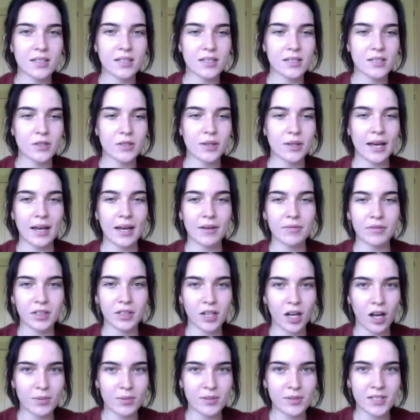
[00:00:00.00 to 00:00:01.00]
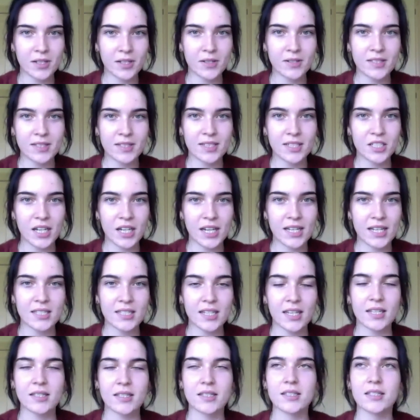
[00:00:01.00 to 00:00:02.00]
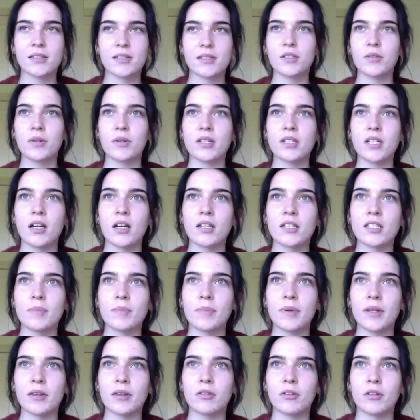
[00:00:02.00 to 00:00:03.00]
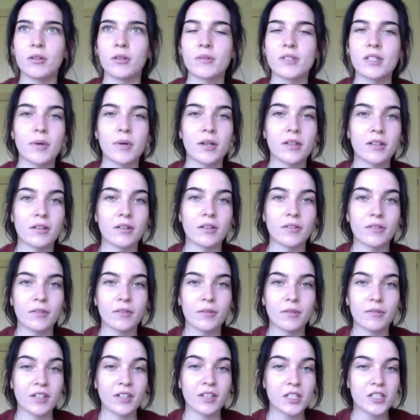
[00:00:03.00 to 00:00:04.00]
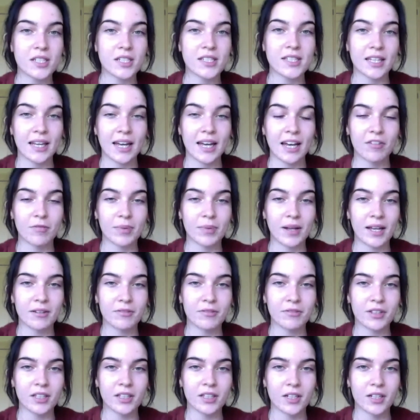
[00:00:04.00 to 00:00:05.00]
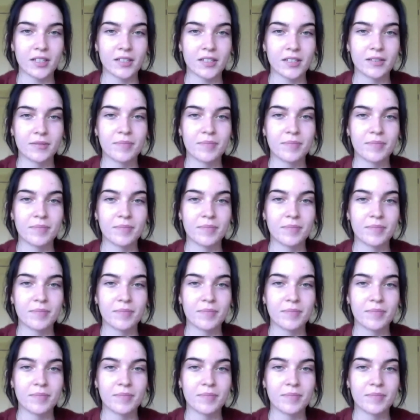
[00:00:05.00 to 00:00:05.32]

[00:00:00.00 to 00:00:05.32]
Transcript: So you have the cobblestones, the chess sets. Do you want to talk us a bit through some other features that you have planned for the garden?